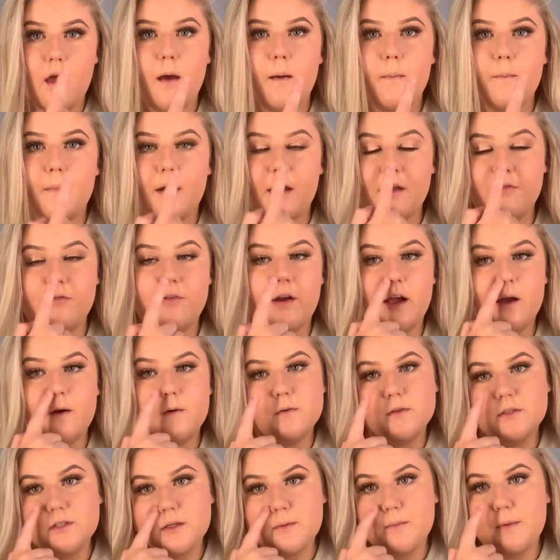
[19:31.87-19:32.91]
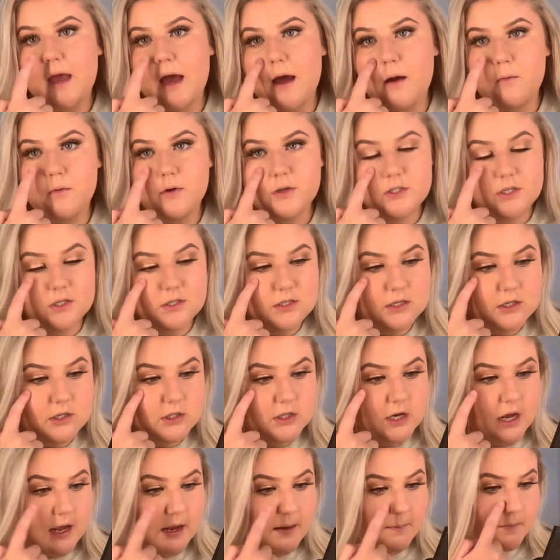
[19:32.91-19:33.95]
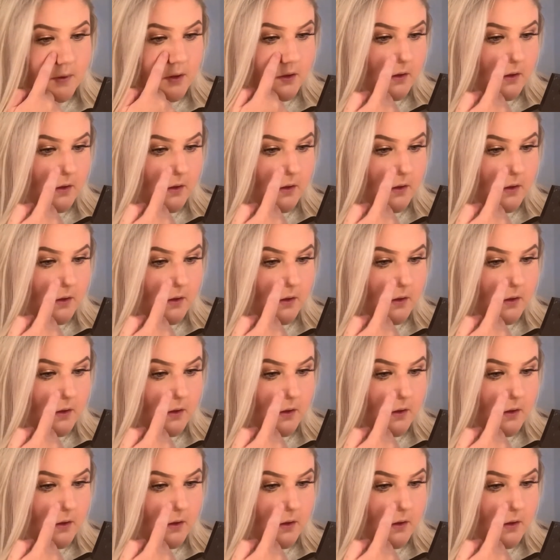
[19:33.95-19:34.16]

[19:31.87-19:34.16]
my freckles to be out, which is a shame.